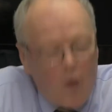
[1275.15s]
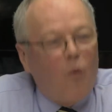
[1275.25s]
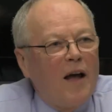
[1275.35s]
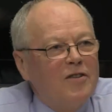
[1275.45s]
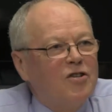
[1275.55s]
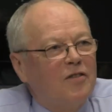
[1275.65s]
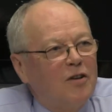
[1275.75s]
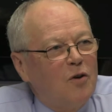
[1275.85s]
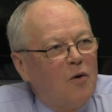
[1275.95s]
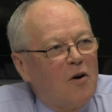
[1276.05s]
wedge in the
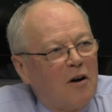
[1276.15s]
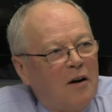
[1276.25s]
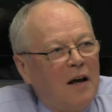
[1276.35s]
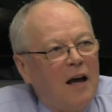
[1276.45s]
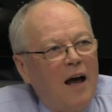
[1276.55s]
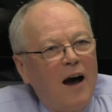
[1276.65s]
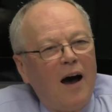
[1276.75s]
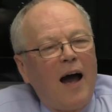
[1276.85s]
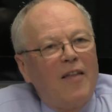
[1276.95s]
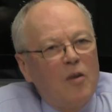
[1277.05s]
door
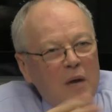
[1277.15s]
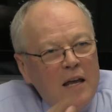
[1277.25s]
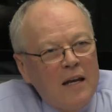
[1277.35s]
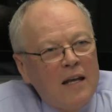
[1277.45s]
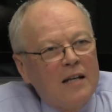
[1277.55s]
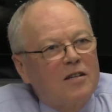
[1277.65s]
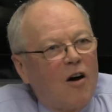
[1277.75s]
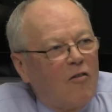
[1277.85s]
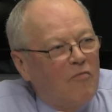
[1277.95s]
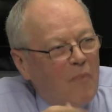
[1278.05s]
and the beginnings
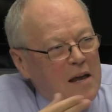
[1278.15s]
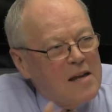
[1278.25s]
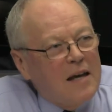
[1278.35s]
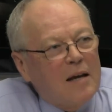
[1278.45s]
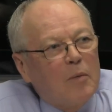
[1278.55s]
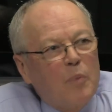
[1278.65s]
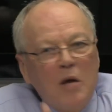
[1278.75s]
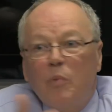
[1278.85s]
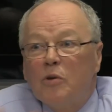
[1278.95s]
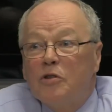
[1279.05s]
of making
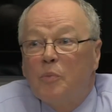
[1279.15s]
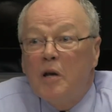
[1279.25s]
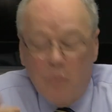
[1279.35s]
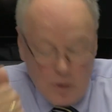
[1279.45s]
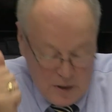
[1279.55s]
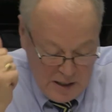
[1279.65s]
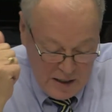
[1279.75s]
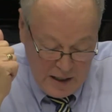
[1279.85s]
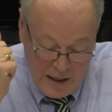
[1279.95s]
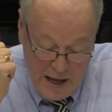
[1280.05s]
people-to-people
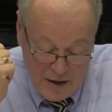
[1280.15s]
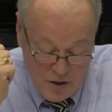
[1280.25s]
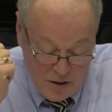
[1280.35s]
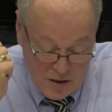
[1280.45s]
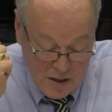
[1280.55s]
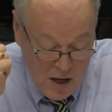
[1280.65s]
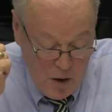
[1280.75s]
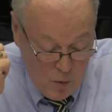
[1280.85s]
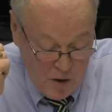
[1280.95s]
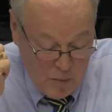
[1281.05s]
connections
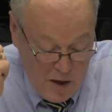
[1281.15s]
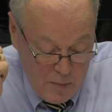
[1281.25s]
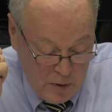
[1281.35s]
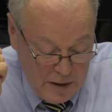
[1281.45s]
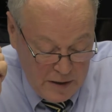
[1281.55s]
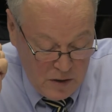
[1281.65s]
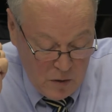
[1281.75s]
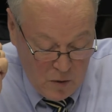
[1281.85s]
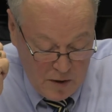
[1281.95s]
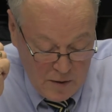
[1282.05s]
with people in
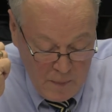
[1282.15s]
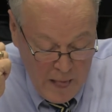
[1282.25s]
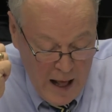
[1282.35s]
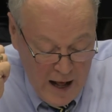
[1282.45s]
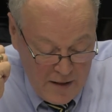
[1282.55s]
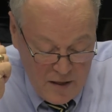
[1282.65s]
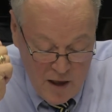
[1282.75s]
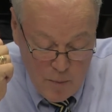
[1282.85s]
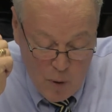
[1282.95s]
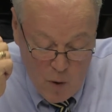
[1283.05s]
the North. I think
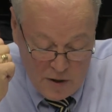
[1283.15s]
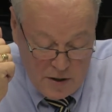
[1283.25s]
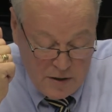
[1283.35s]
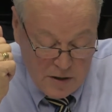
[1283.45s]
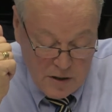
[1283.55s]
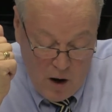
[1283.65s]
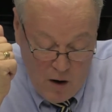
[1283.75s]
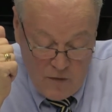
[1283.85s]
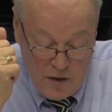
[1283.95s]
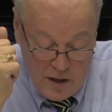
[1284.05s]
the importance
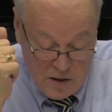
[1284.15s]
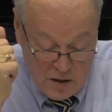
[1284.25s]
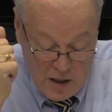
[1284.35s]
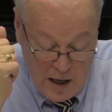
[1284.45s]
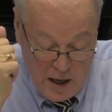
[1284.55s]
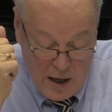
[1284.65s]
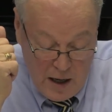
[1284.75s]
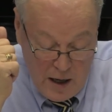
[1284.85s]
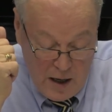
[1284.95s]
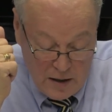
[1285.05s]
of these
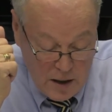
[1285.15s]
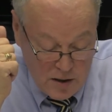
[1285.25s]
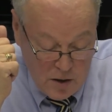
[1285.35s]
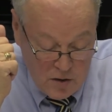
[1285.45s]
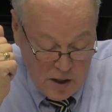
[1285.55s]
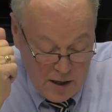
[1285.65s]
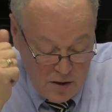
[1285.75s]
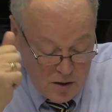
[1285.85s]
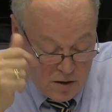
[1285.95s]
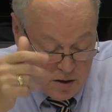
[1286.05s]

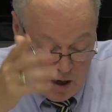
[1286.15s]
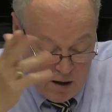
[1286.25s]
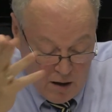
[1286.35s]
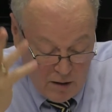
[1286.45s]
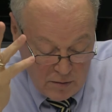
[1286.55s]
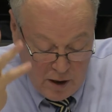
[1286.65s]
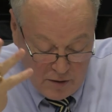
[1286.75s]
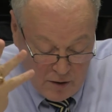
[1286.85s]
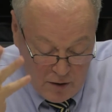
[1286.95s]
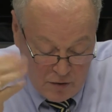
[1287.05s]
associations are
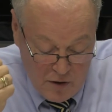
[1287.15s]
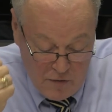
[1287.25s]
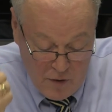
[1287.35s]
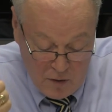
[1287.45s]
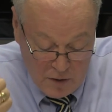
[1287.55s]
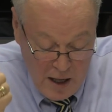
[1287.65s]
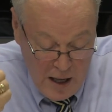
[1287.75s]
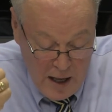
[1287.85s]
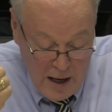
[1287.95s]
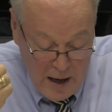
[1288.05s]
threefold.
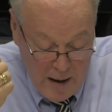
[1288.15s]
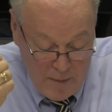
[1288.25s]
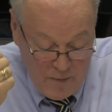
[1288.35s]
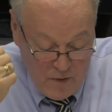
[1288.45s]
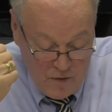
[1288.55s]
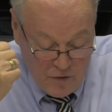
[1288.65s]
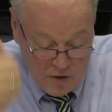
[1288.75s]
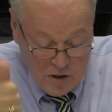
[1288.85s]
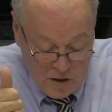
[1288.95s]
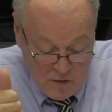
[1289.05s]

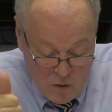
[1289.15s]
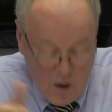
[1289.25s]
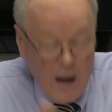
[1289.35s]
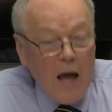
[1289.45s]
First of all,